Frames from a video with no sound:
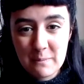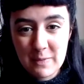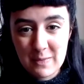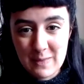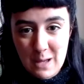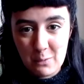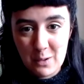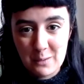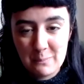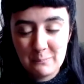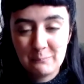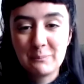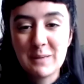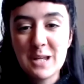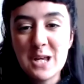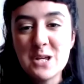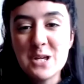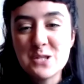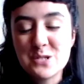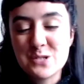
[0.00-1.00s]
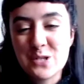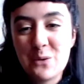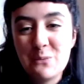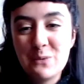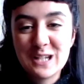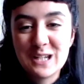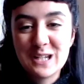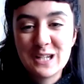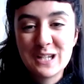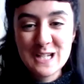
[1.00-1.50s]
That one. So we're
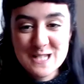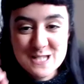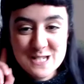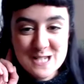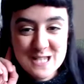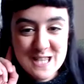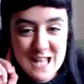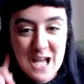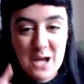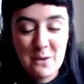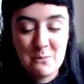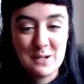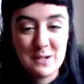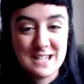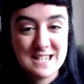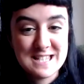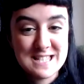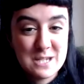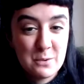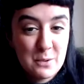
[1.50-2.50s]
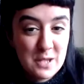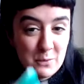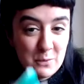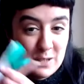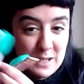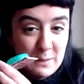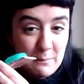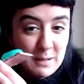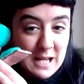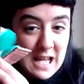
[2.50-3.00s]
going to listen to that and we're going to see whether we
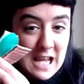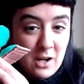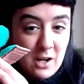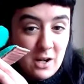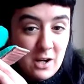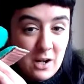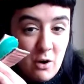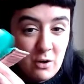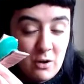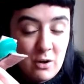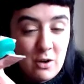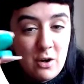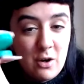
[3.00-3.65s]
can play along